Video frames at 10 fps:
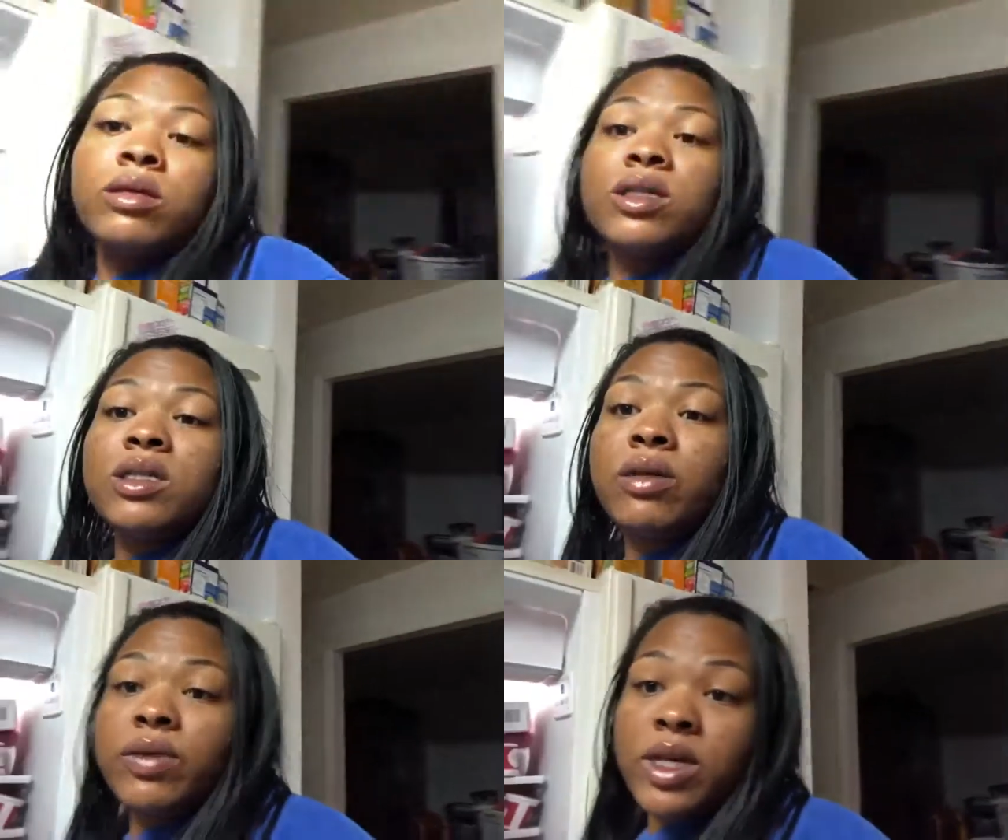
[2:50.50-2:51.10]

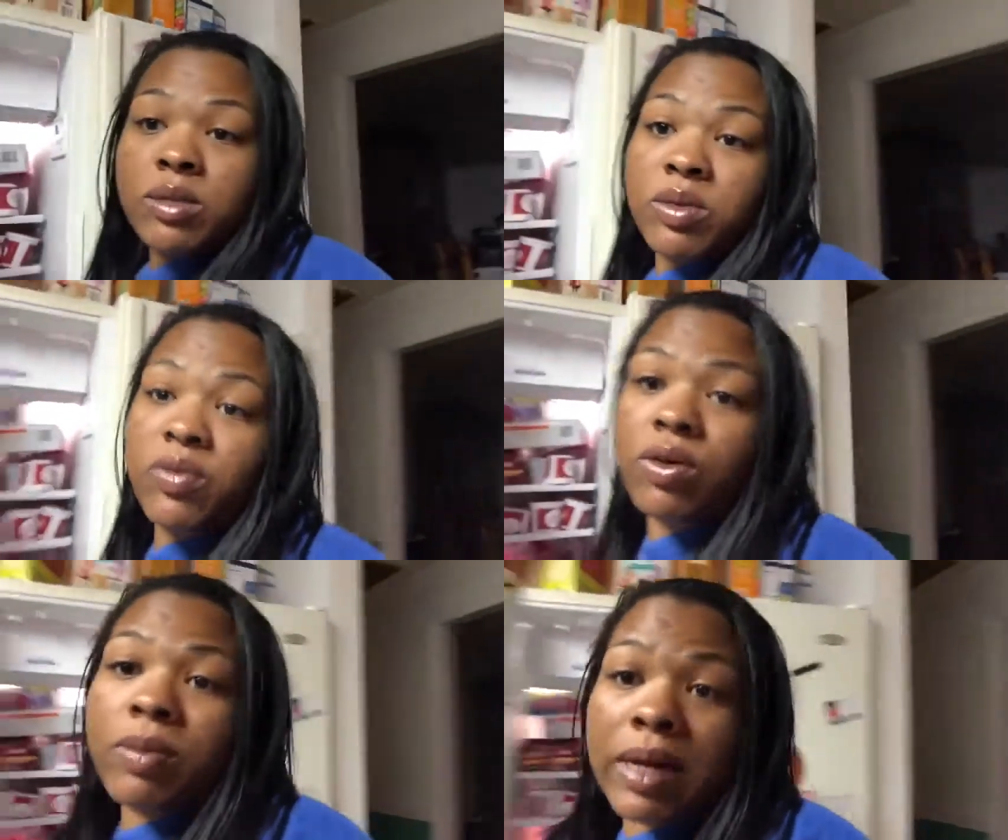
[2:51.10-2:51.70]
just harassed me
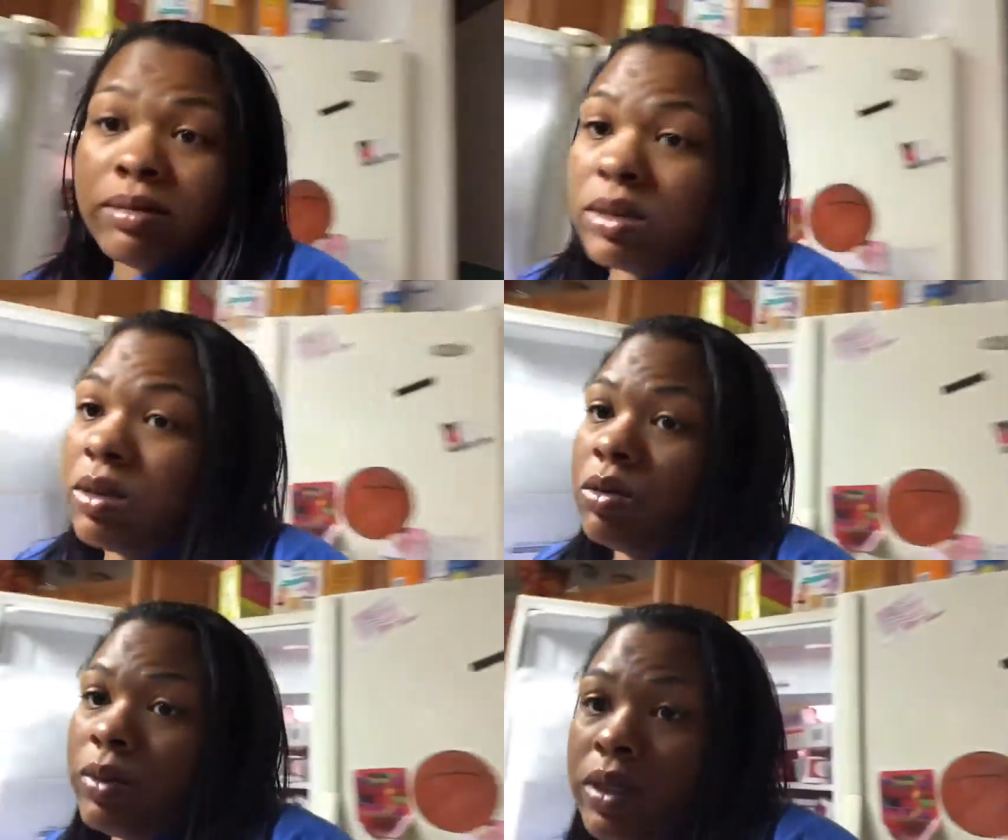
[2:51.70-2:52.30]
for a
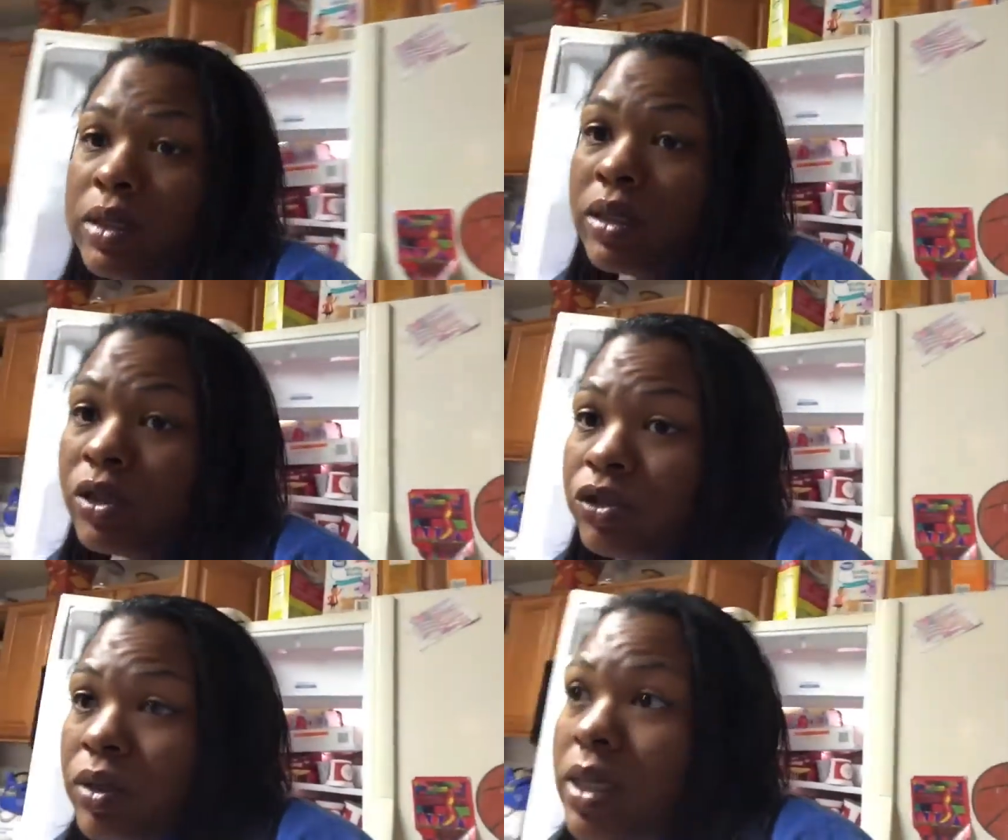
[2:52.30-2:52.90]
popsicle because,
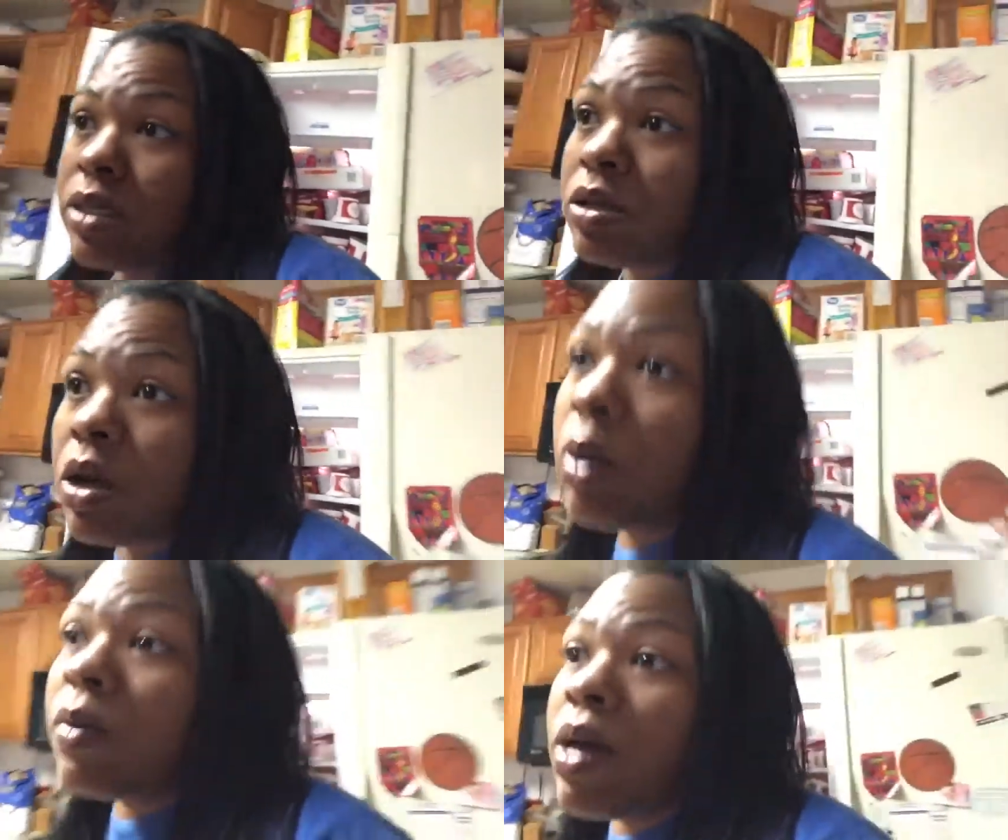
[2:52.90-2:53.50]
as you guys
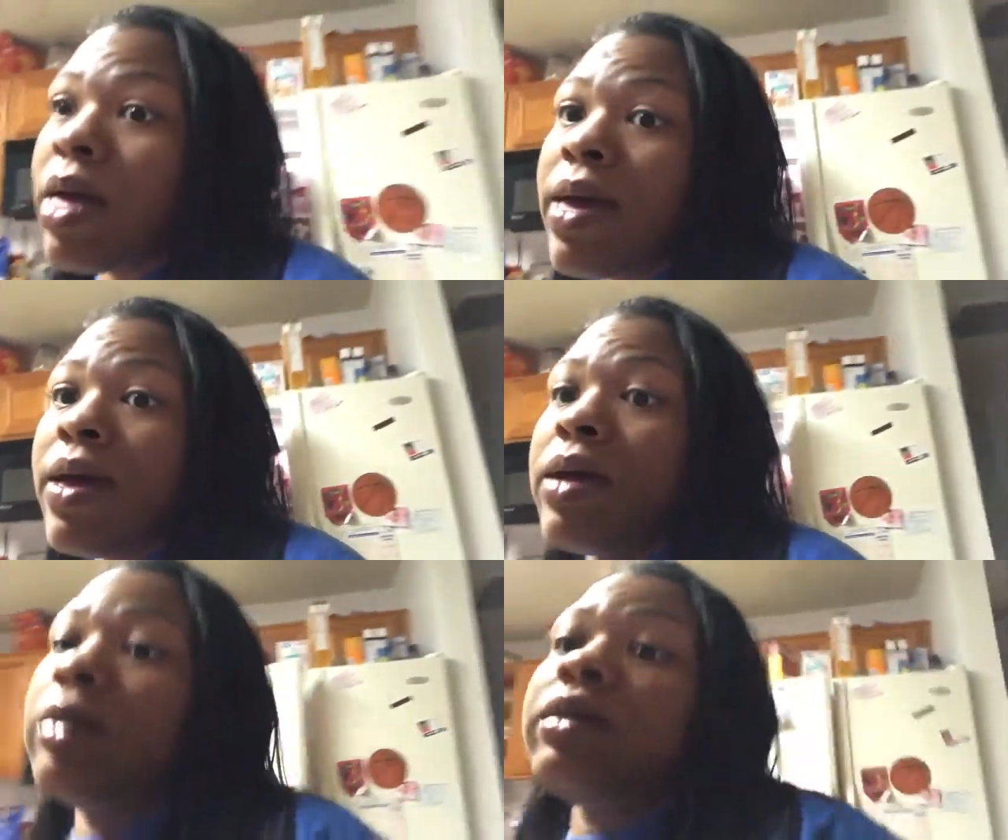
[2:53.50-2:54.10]
know,
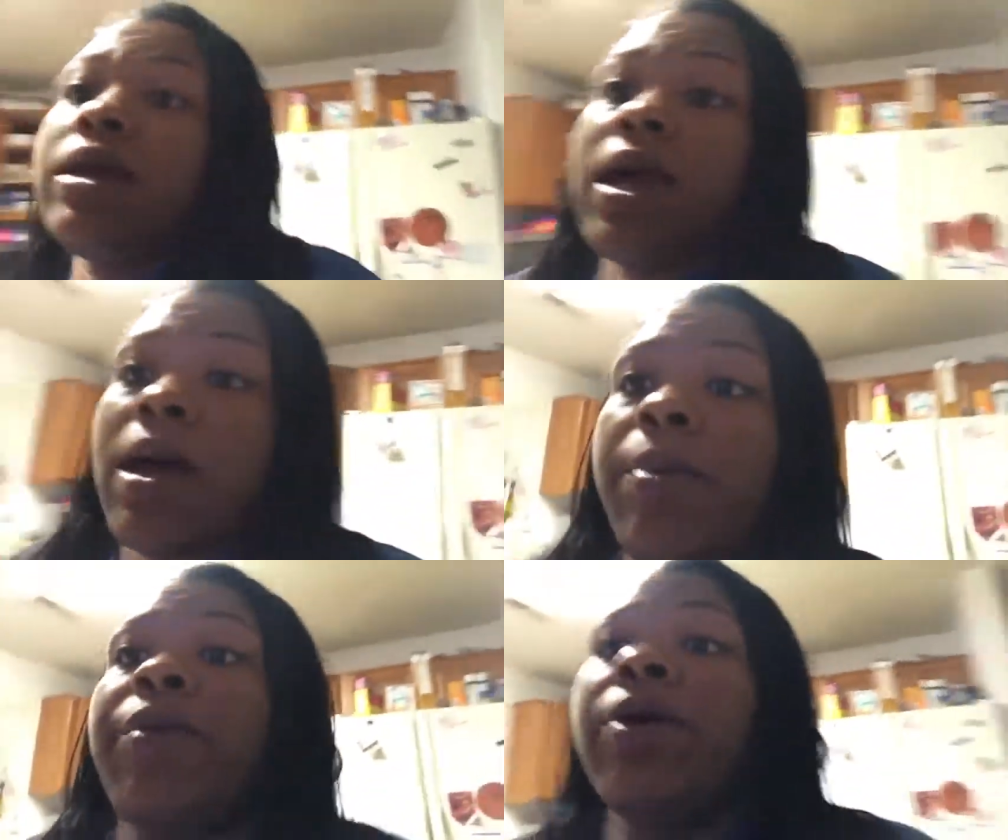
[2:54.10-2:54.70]

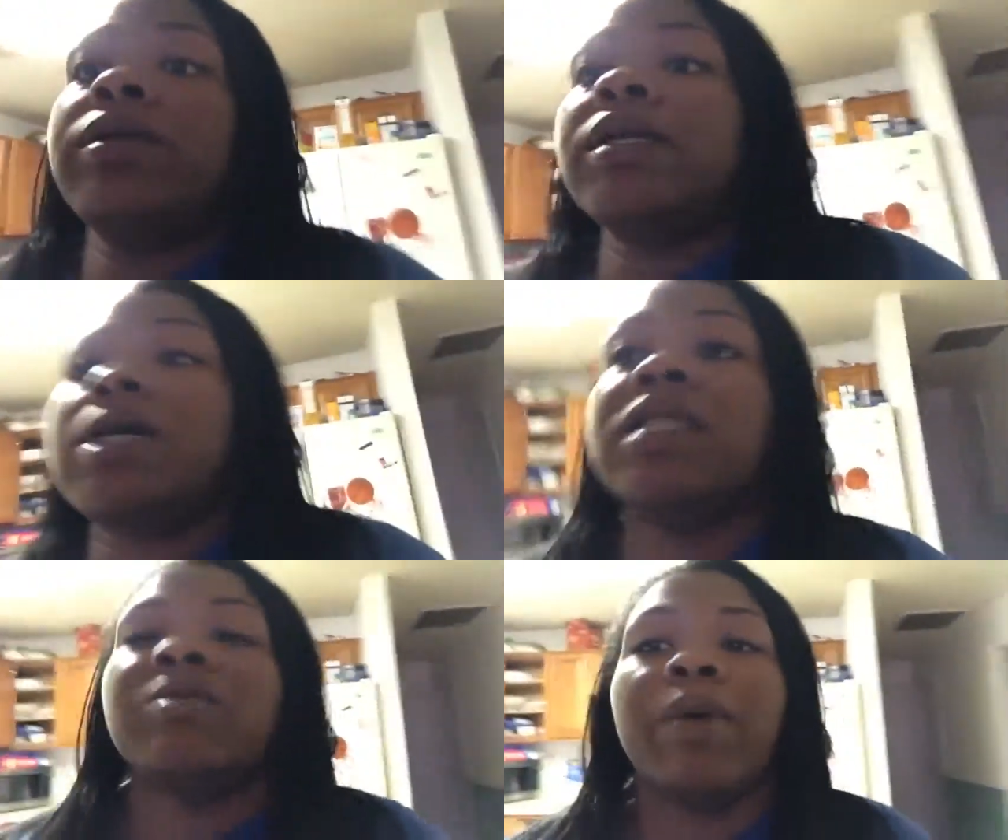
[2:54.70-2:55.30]
I bought
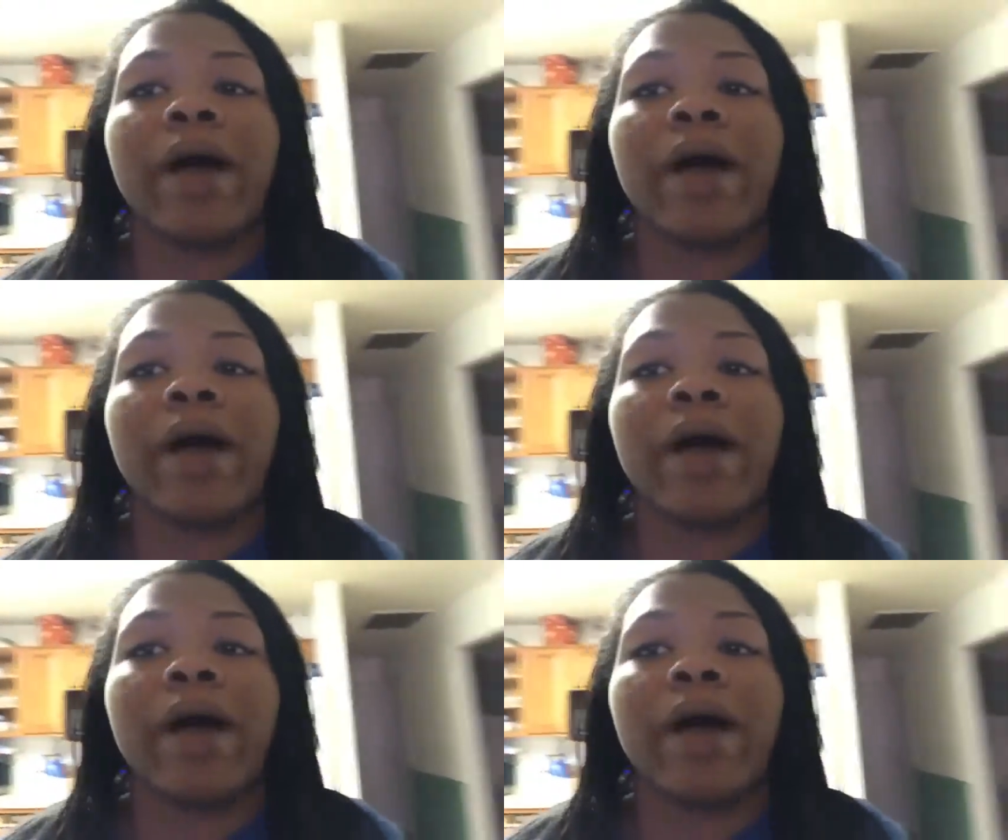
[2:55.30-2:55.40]
tons of